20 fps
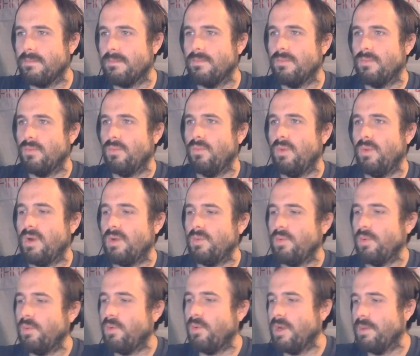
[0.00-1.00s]
where do
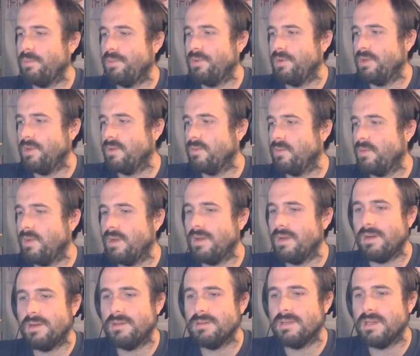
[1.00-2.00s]
we want to put it?
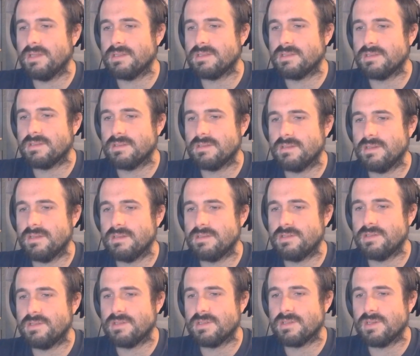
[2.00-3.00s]
Well, let's
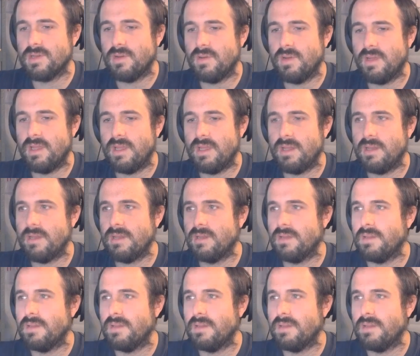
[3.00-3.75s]
just go ahead